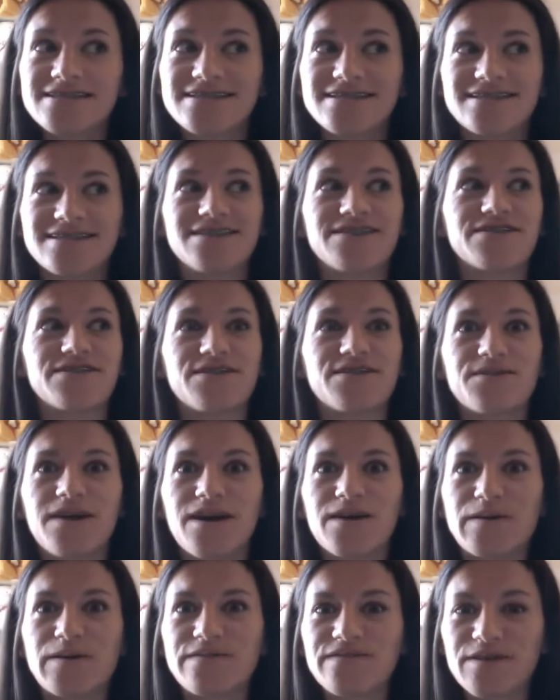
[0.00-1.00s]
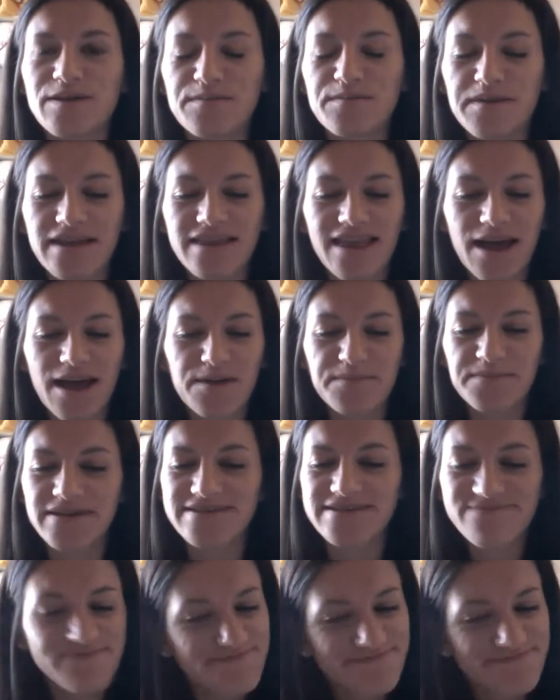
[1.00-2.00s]
I don't know how I feel about that,
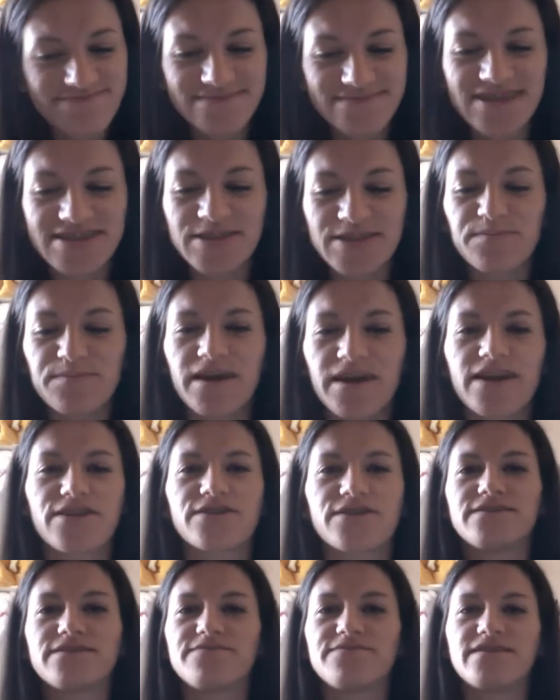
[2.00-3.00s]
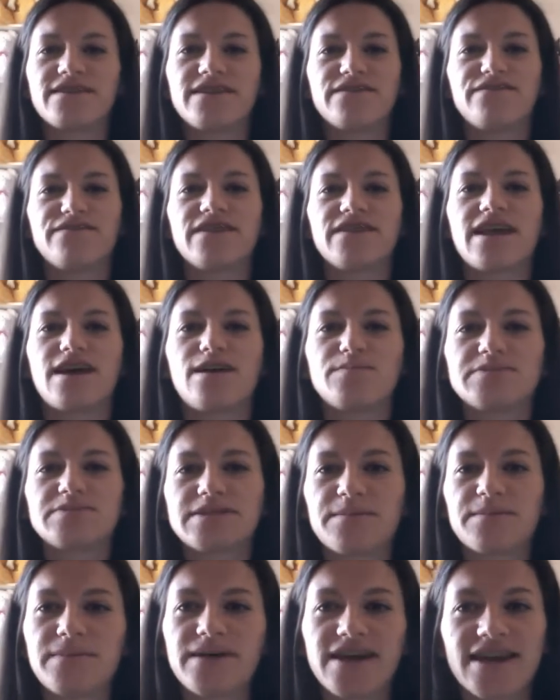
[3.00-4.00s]
but it doesn't matter. If it helps
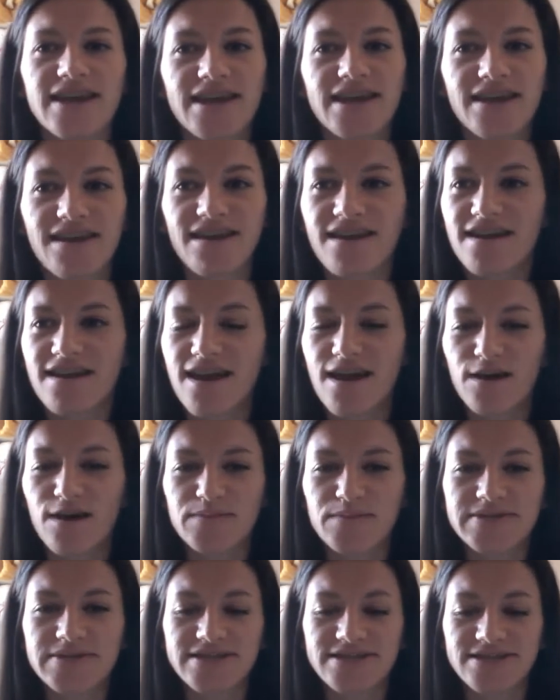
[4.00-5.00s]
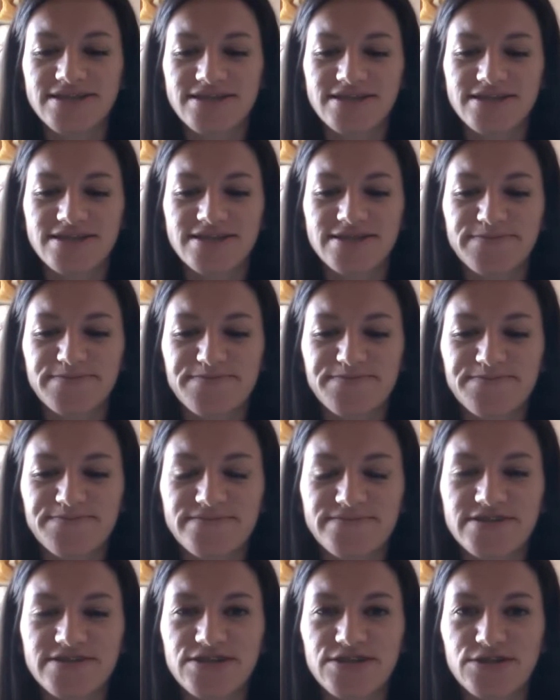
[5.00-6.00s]
somebody, it helps
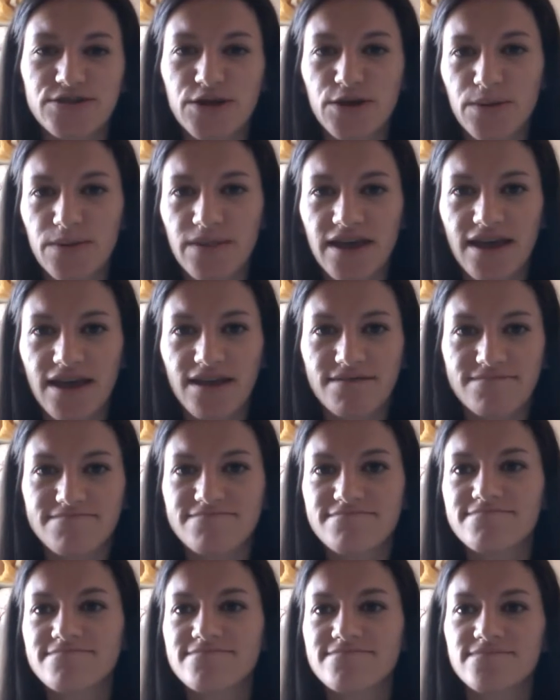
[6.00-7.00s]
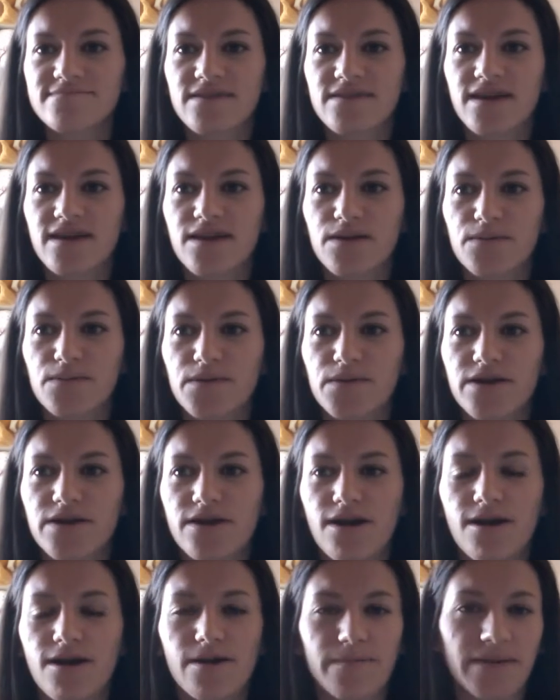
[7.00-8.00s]
to know that we
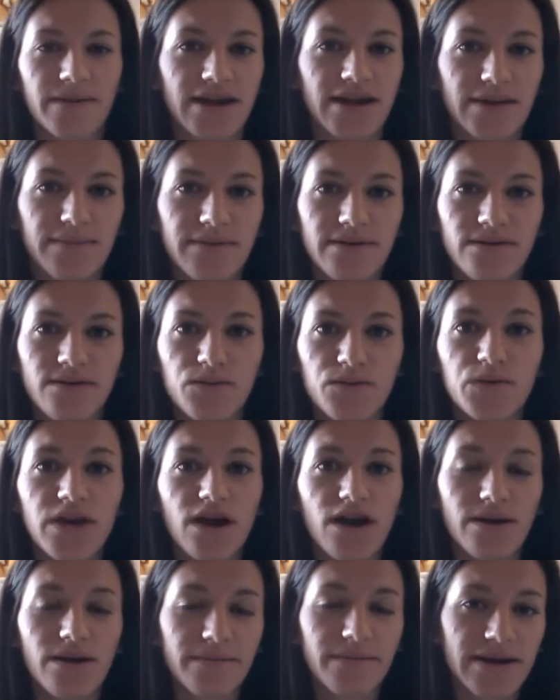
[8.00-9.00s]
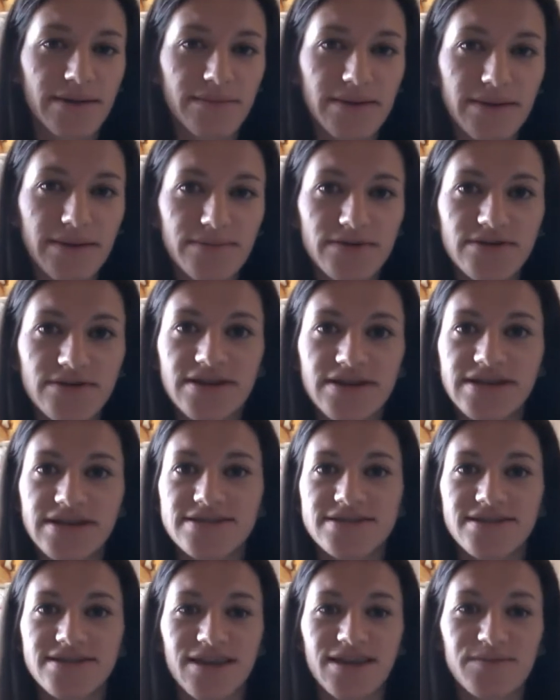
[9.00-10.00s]
are many people in
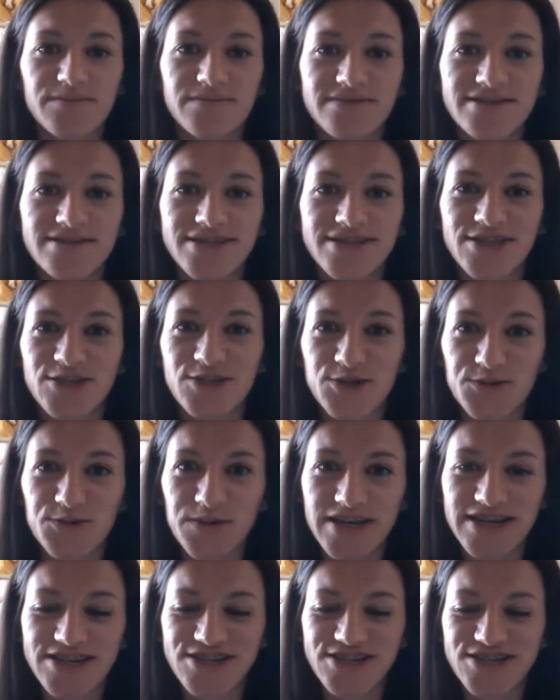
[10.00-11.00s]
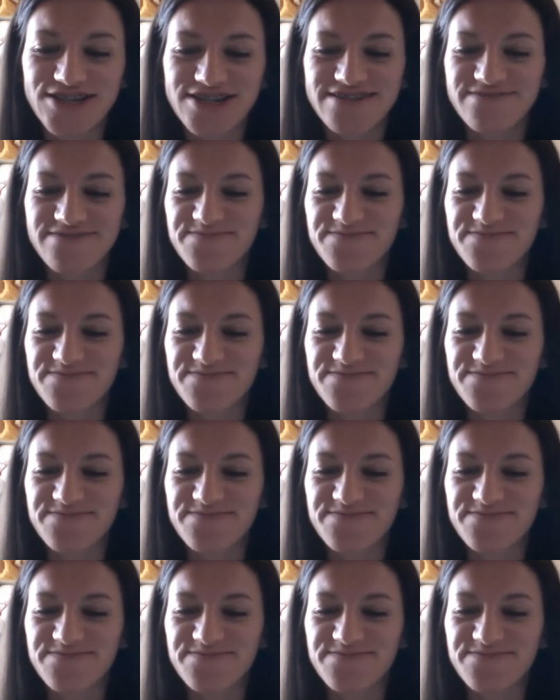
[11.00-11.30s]
the same situation.